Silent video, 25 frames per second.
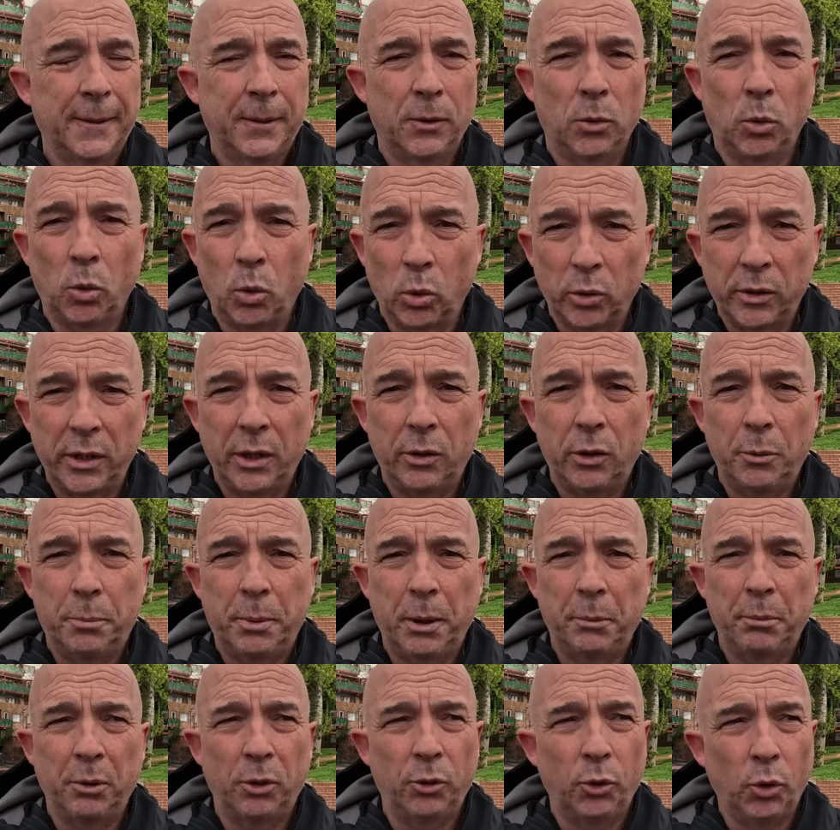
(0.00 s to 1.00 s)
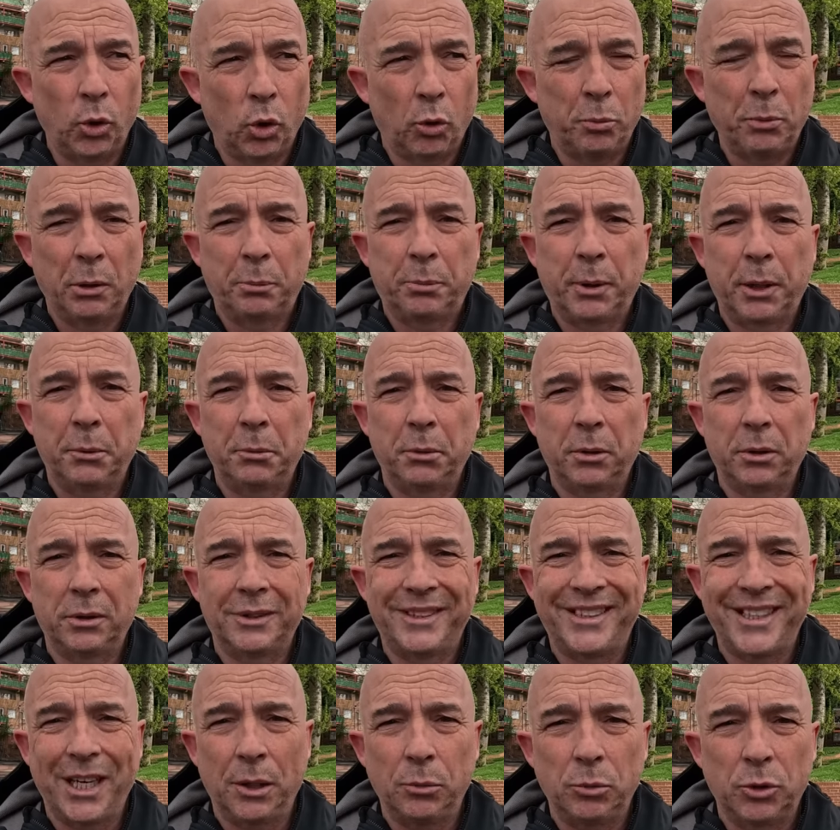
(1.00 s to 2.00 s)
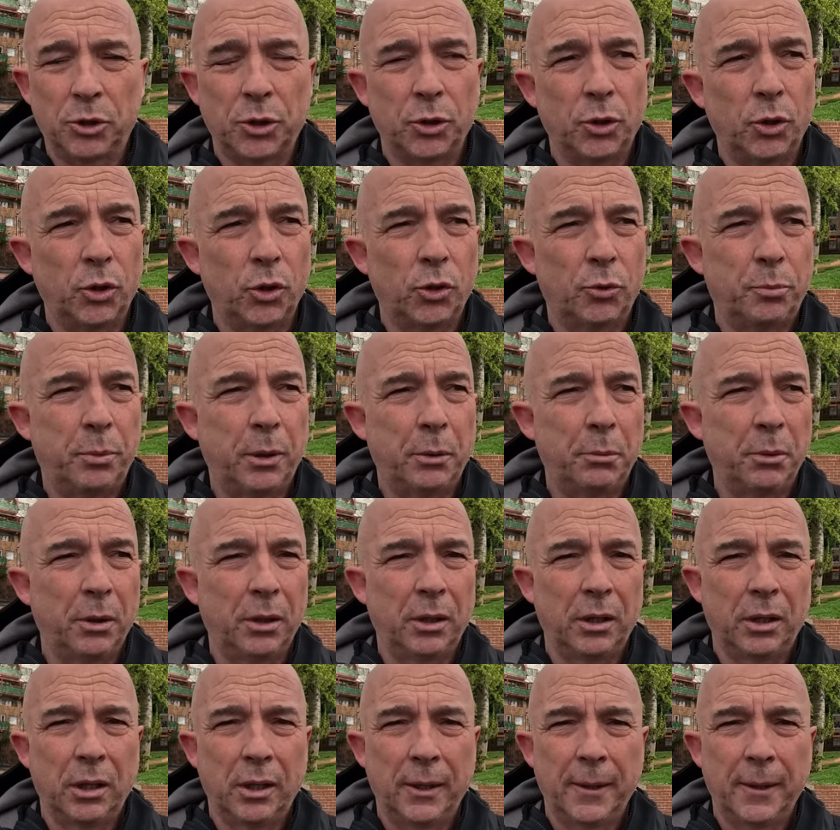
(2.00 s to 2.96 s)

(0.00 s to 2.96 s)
ordinary people, normal people, down to earth people.